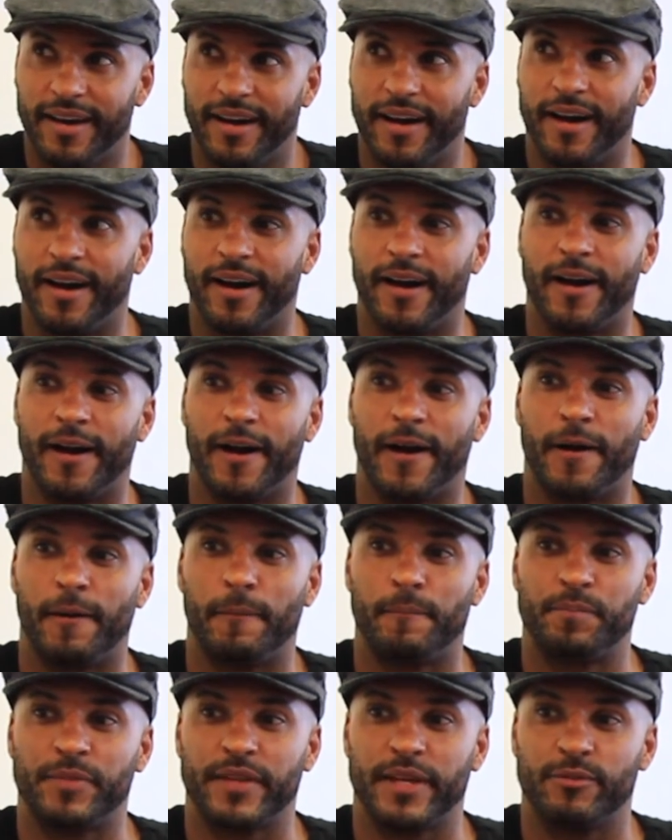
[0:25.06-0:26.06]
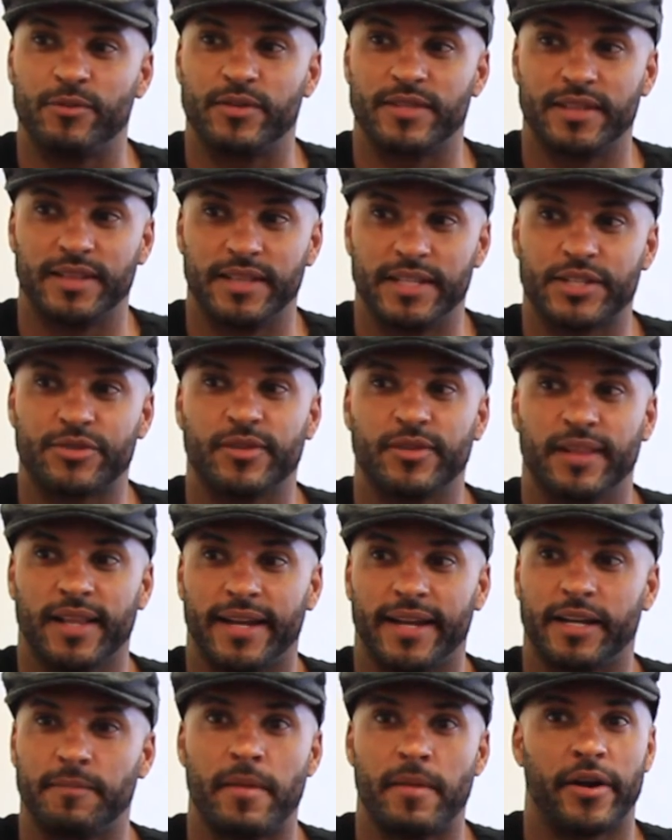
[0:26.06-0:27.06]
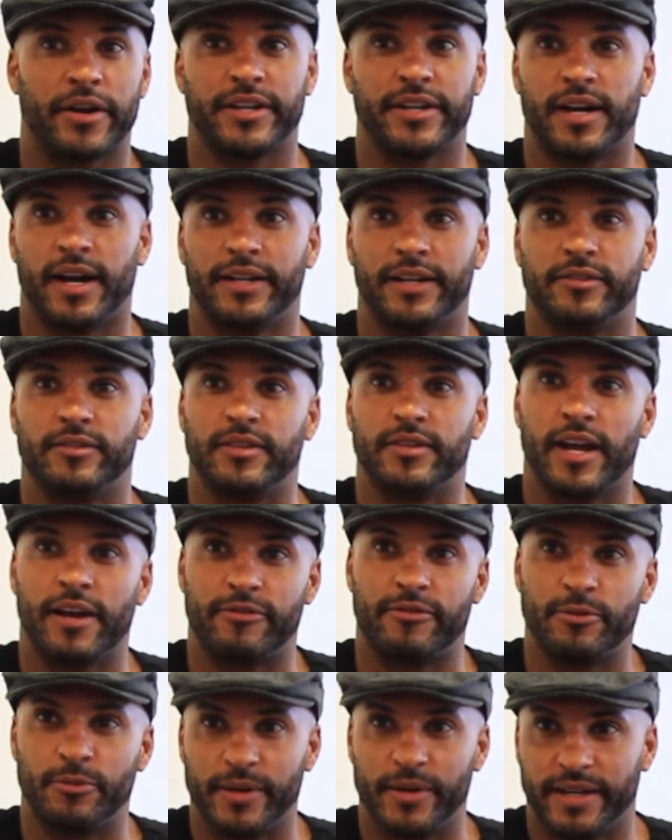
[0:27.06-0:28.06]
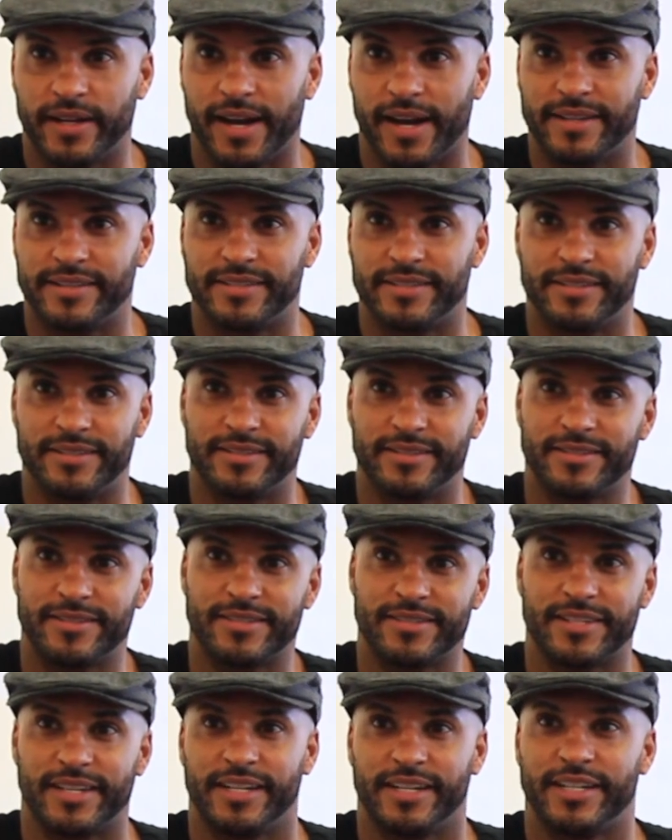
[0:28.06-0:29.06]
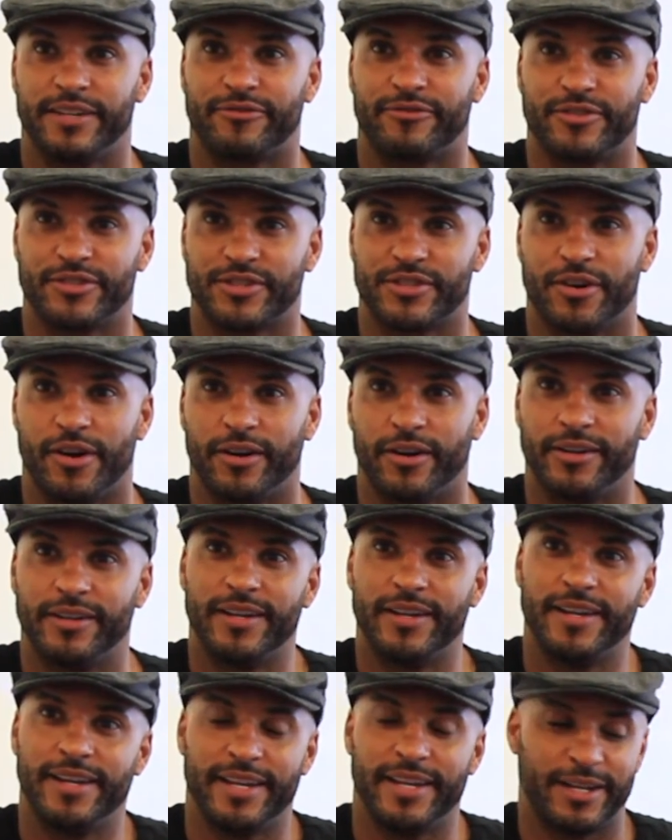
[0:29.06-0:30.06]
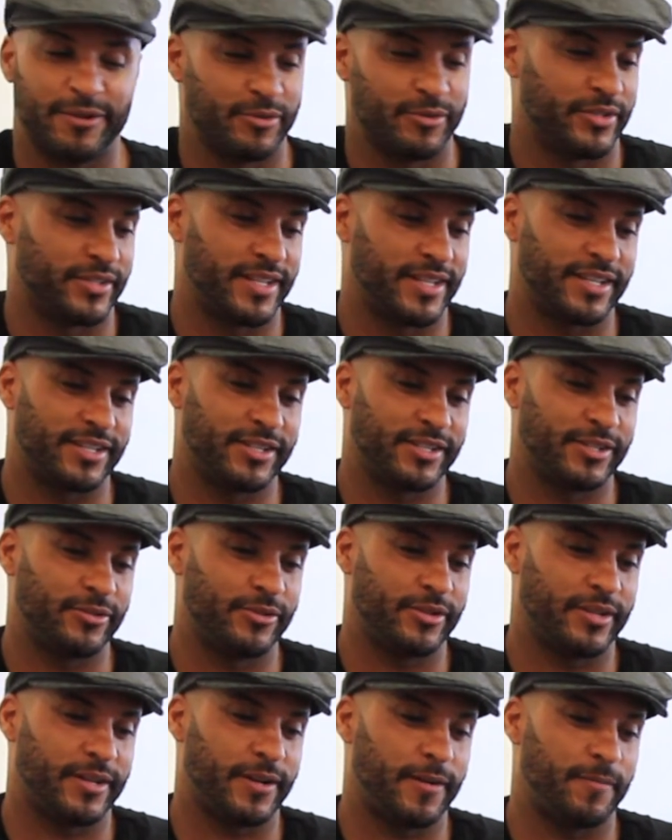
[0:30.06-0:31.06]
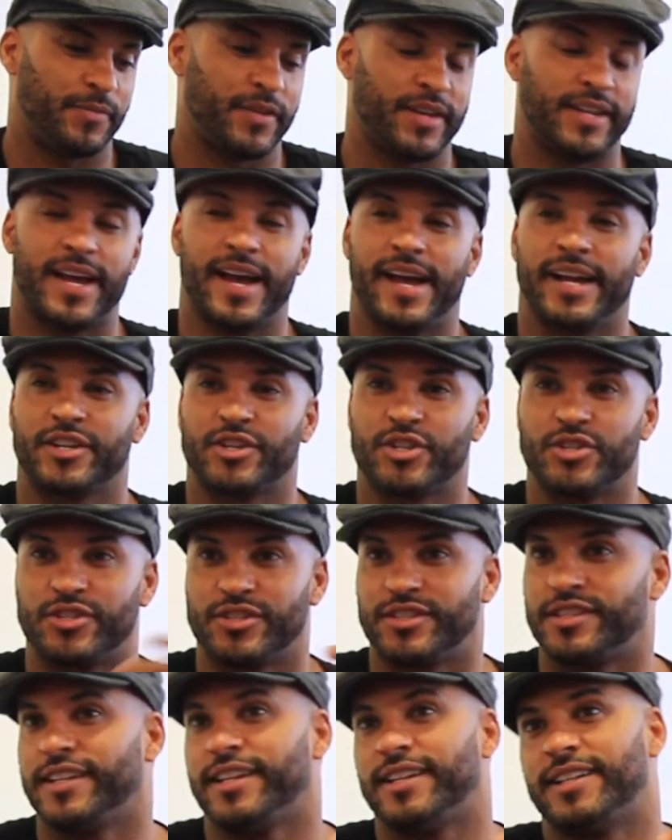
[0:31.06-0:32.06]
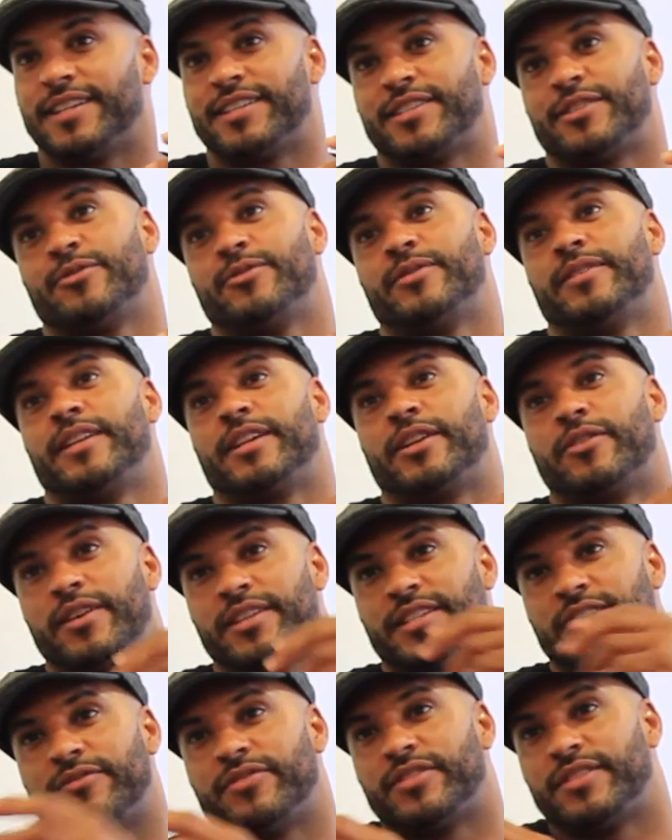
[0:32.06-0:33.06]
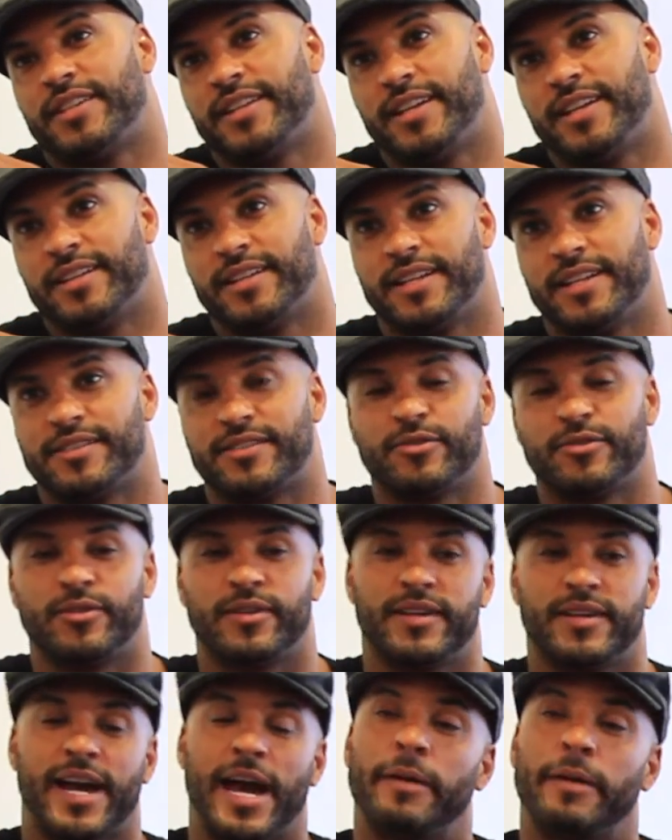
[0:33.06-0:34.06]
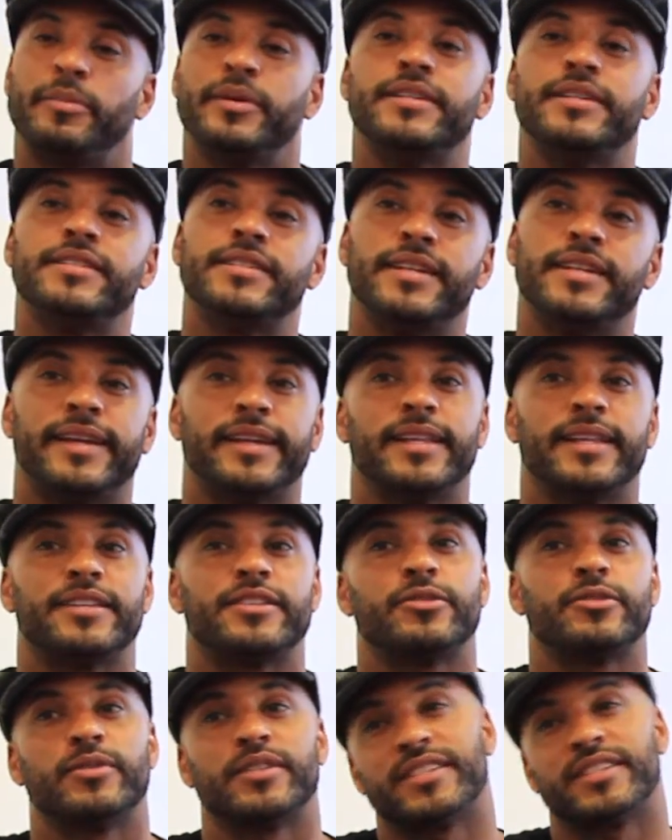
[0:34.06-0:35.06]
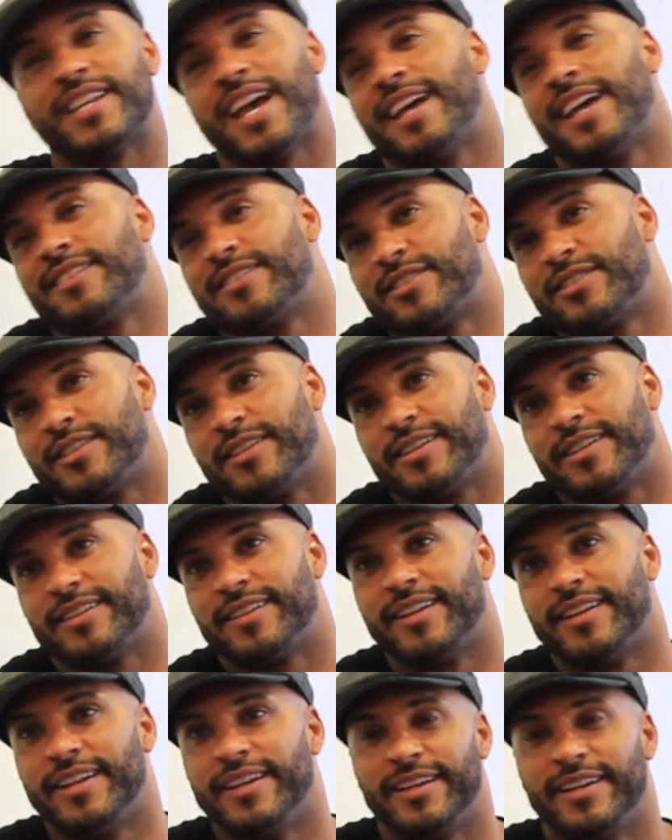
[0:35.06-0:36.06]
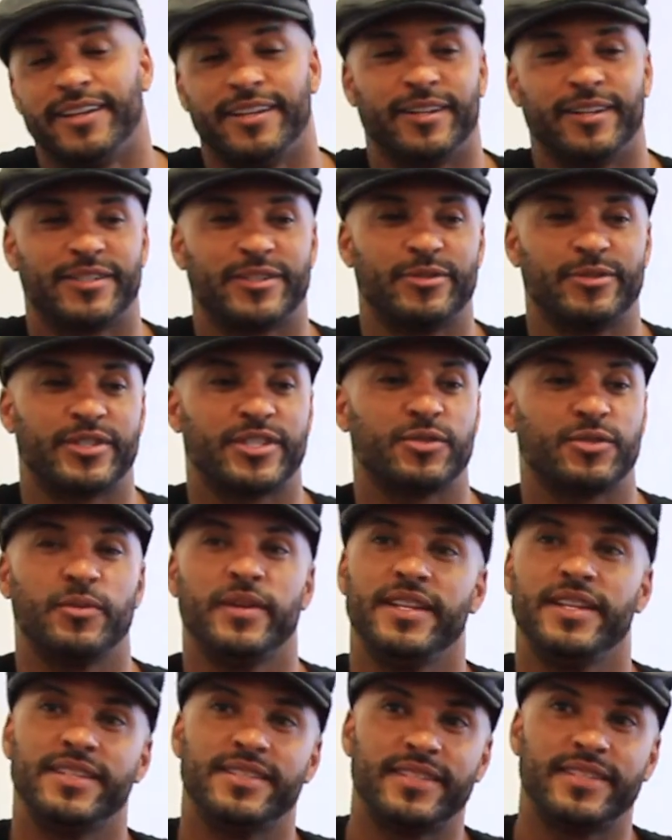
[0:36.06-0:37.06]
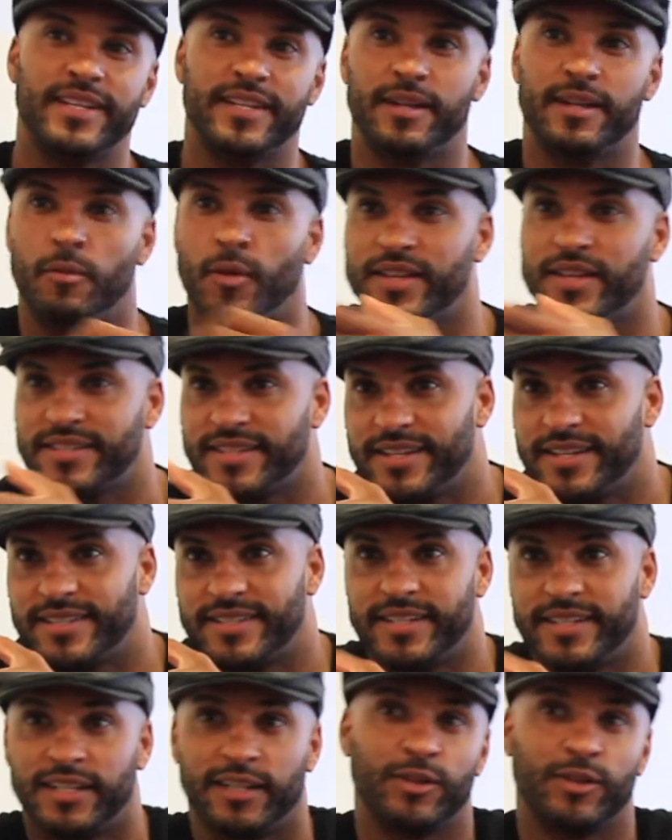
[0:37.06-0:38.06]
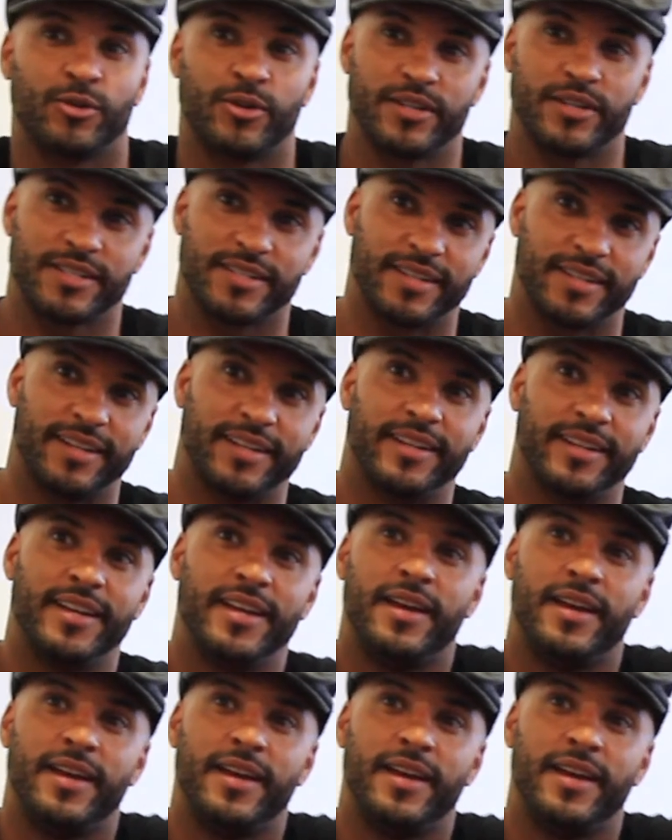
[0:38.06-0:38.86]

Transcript: It was literally like American Idol. Every week I had to sing a different song. It was, let's do an action scene, let's do an aggressive scene, let's do a happy scene, let's do a sad scene, let's do a Sweeney scene, a Wednesday scene, a Laura scene.